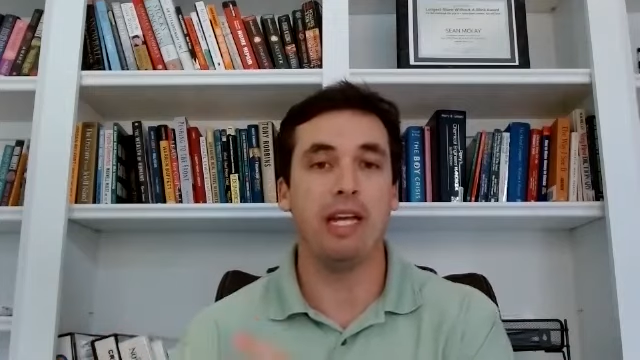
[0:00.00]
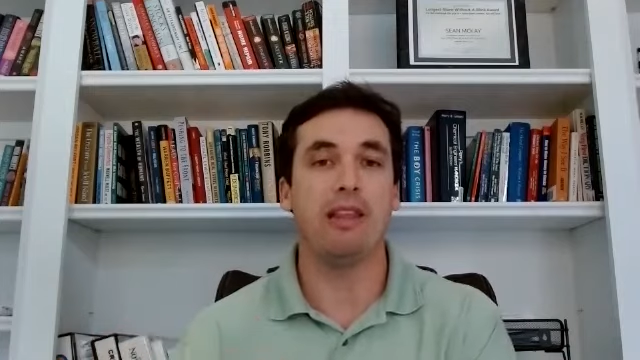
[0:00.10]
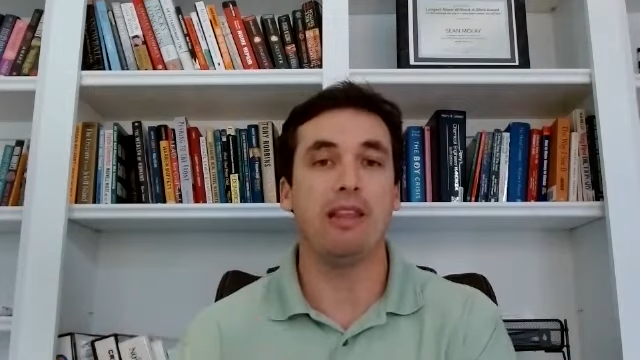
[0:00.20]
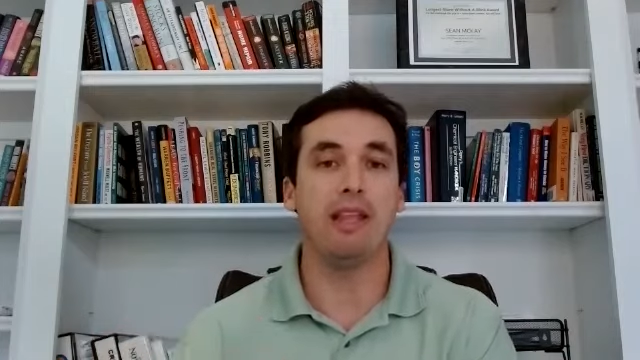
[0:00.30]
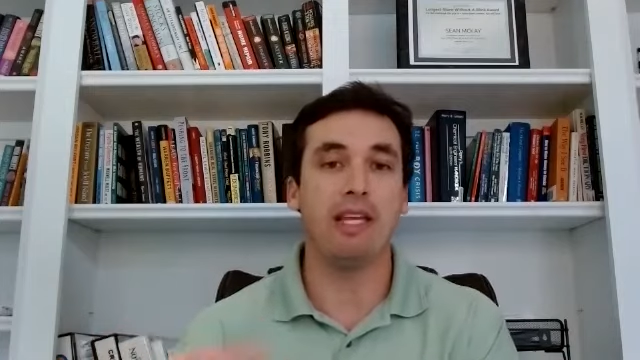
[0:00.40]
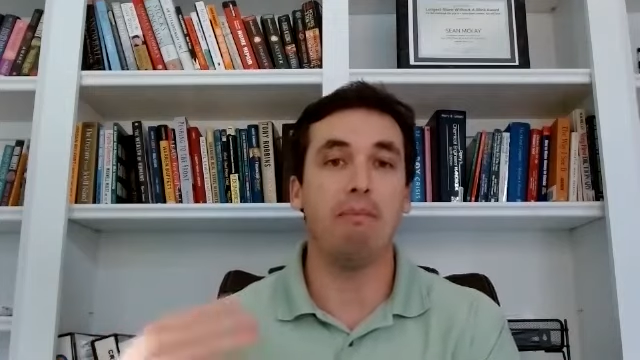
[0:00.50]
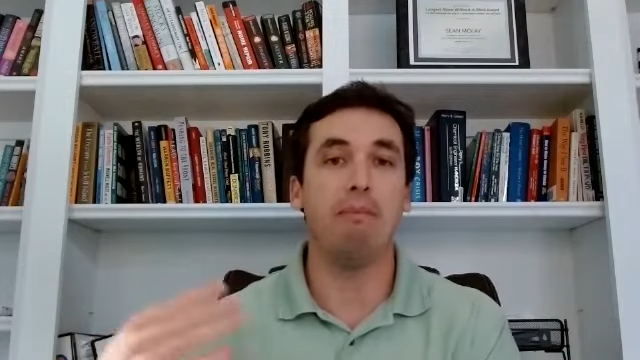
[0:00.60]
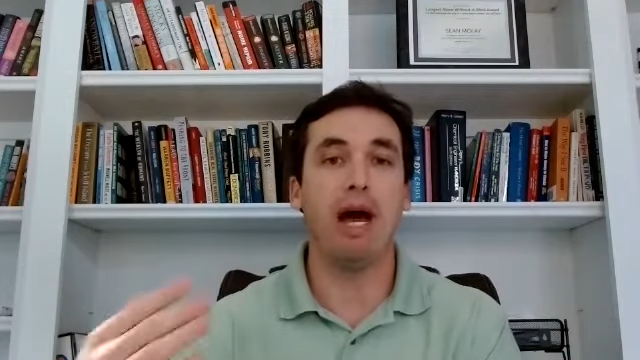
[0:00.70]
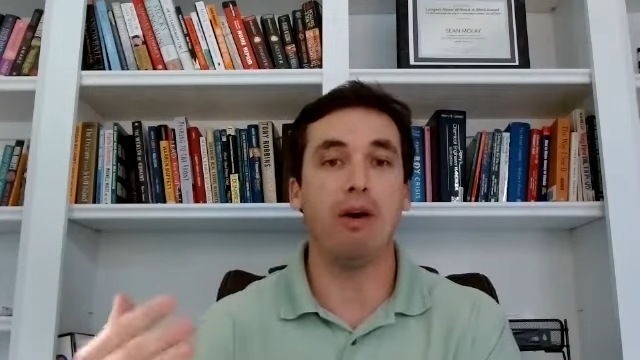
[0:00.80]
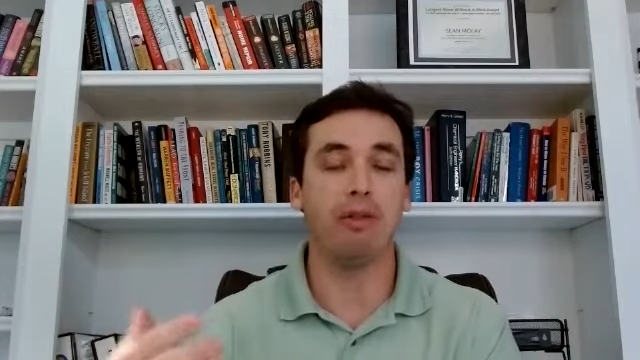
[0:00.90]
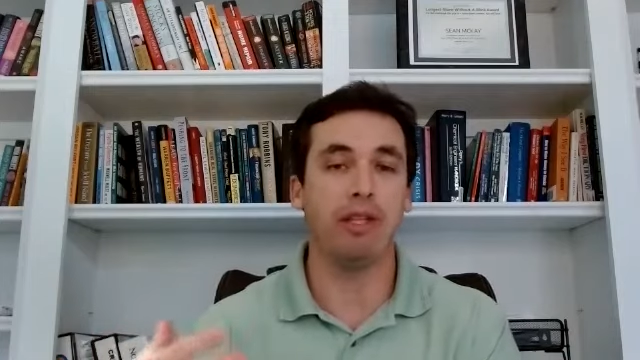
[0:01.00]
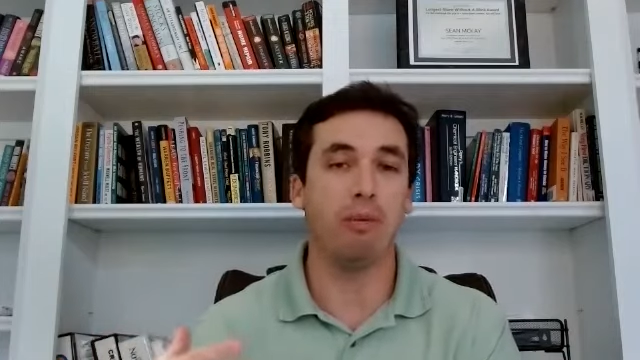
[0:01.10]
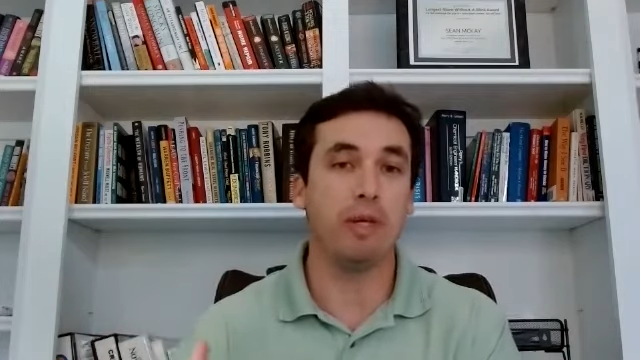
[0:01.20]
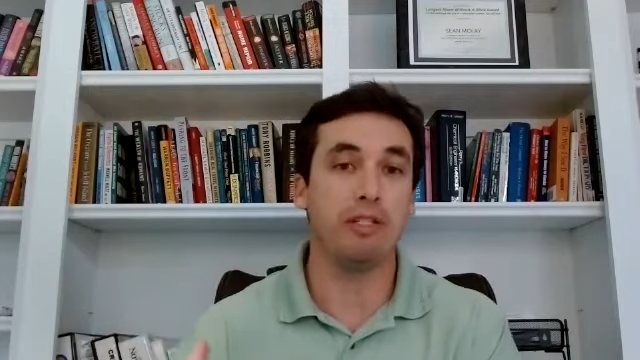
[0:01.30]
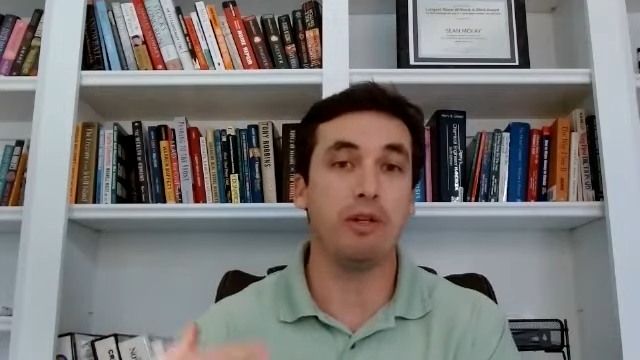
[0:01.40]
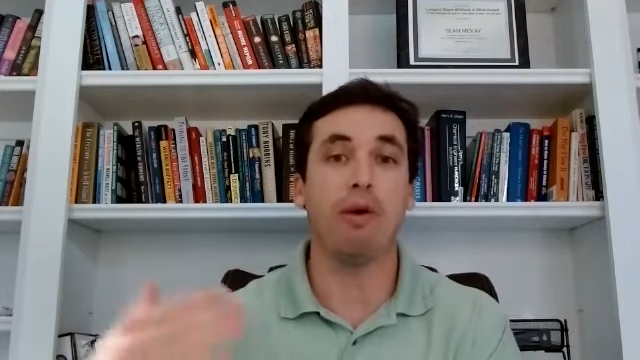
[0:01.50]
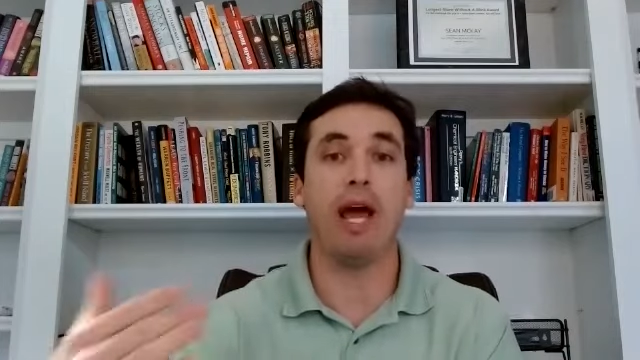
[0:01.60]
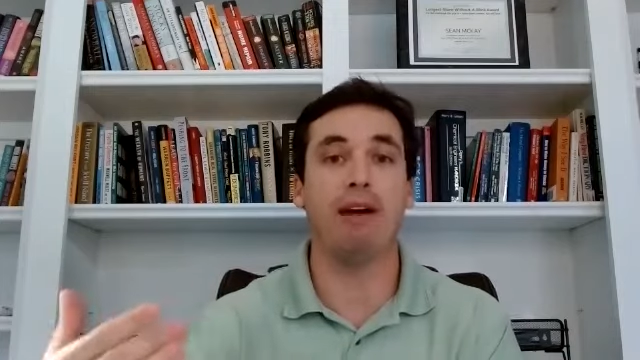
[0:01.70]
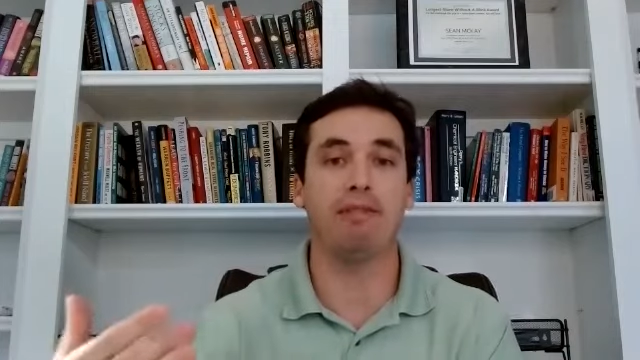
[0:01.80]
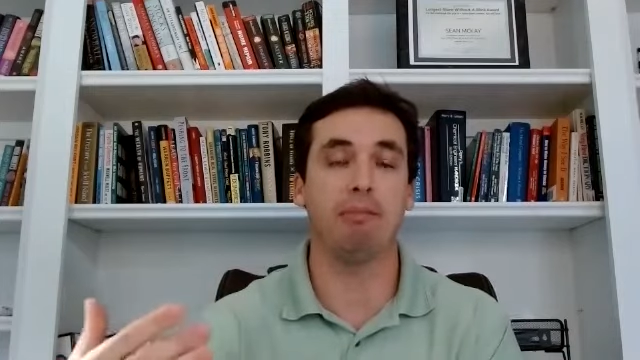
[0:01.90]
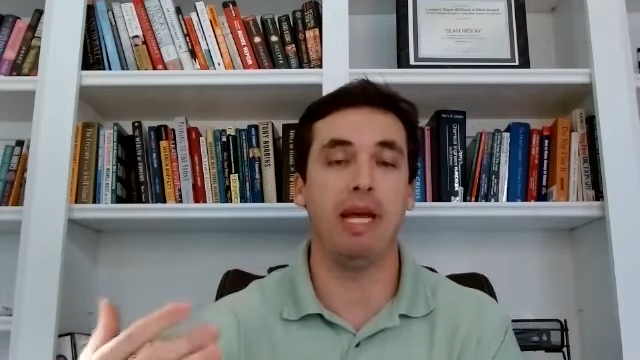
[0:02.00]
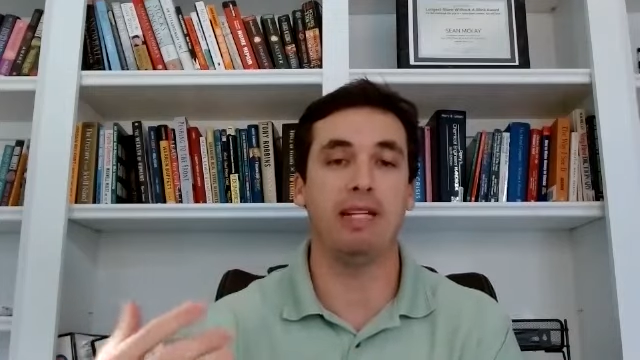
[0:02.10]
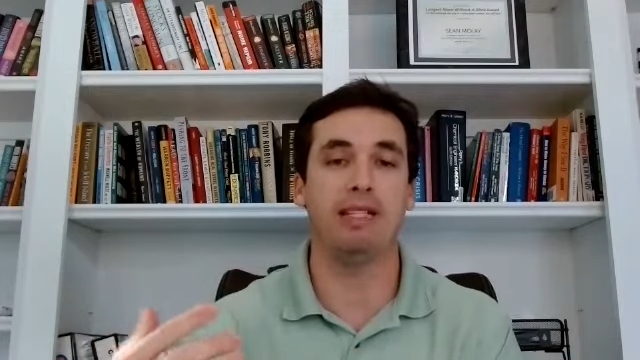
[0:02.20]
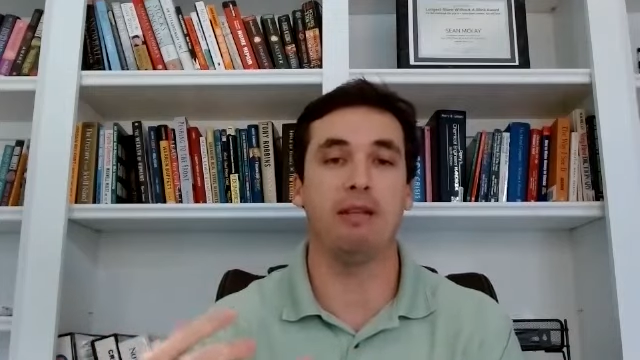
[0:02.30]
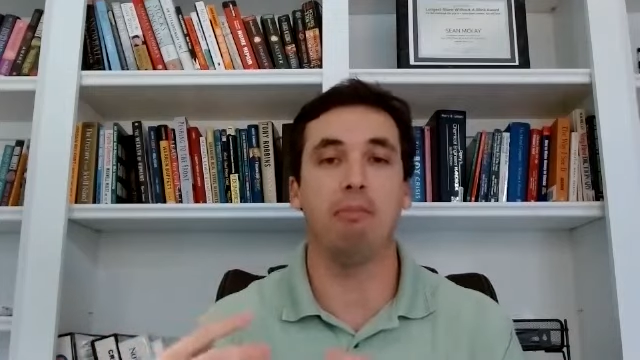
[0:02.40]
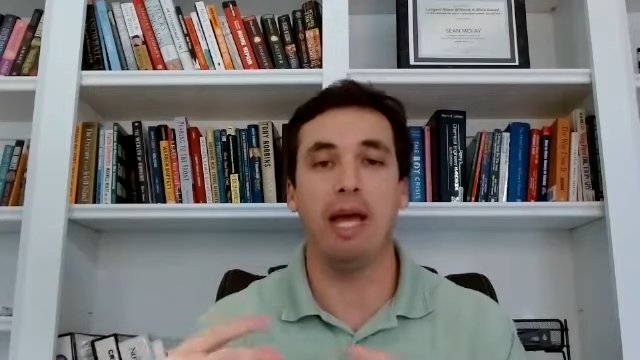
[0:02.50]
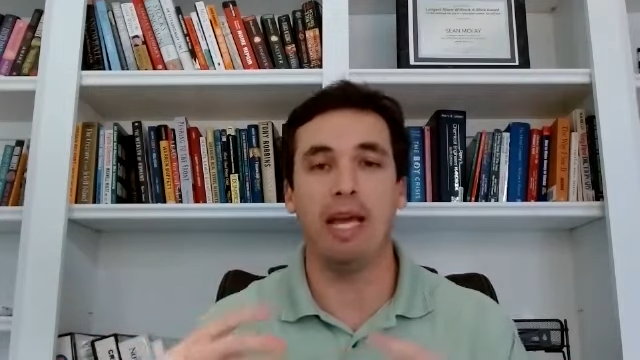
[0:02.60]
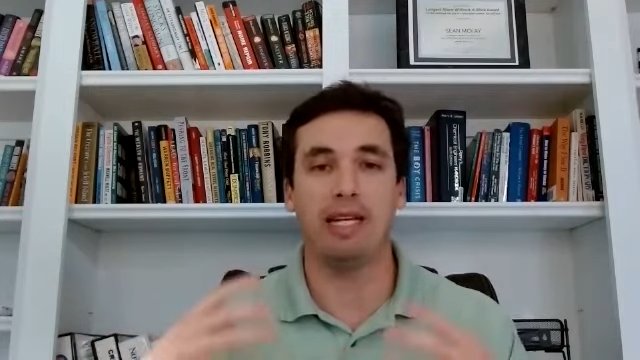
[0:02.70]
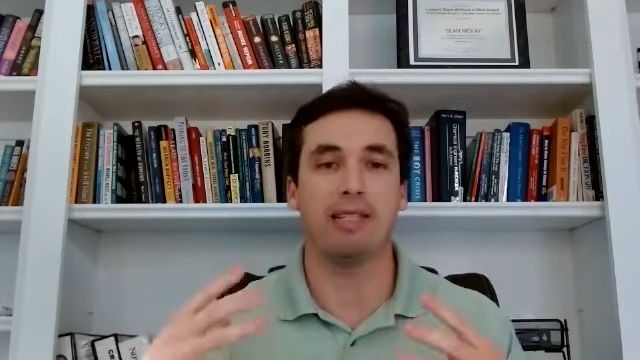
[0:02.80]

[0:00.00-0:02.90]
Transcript: than the amount that we don't have to pay to the bank.